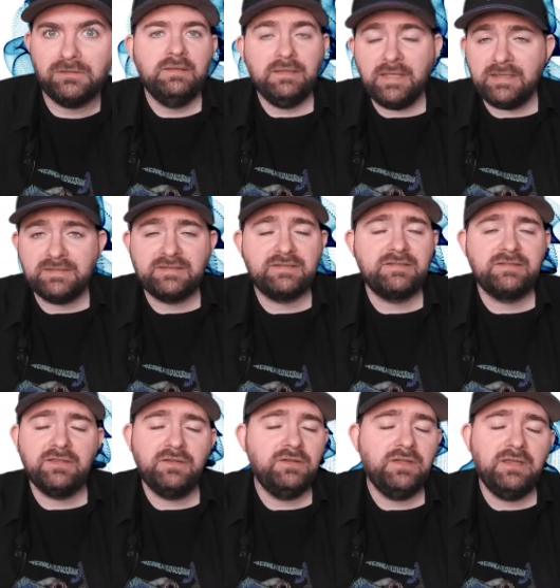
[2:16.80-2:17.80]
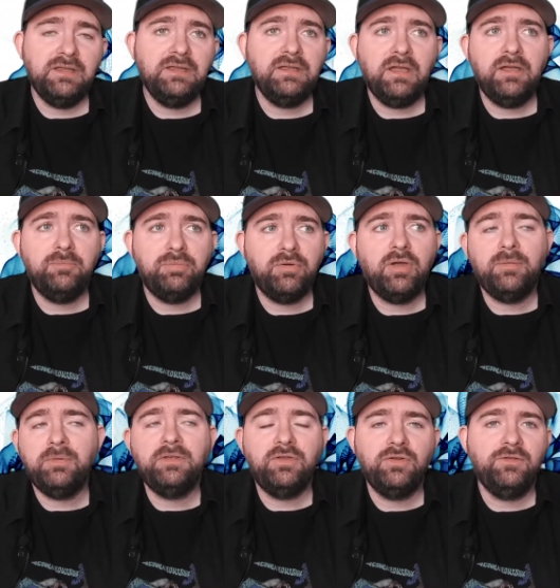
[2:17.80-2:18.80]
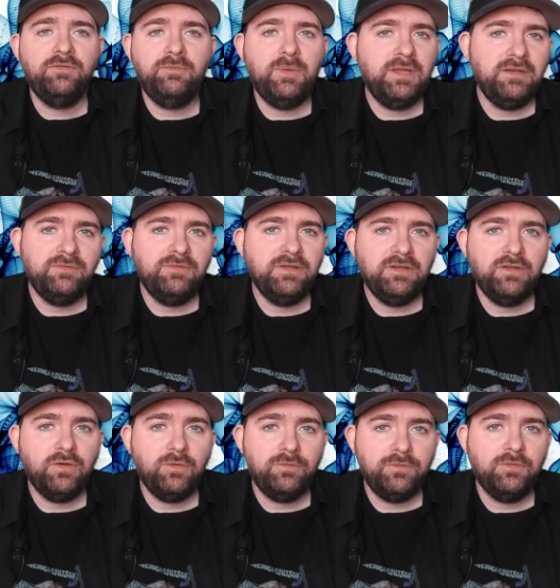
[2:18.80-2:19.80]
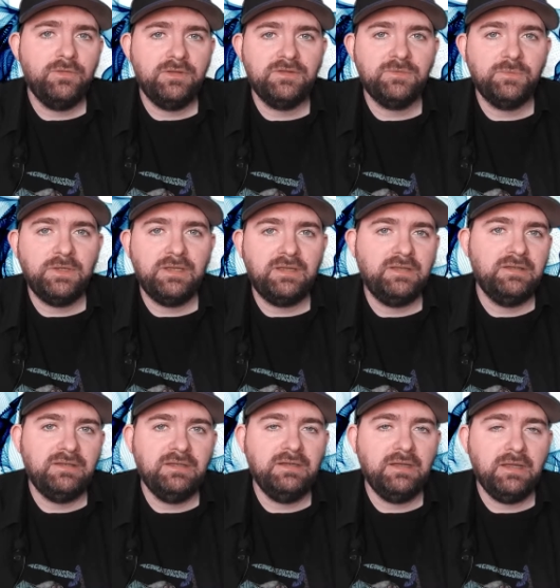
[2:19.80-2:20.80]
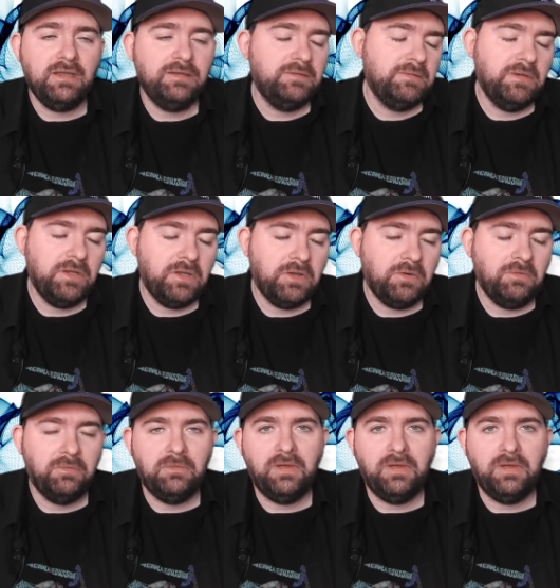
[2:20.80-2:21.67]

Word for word: Last Sunday, I probably could have made a video for this week. Did I? No.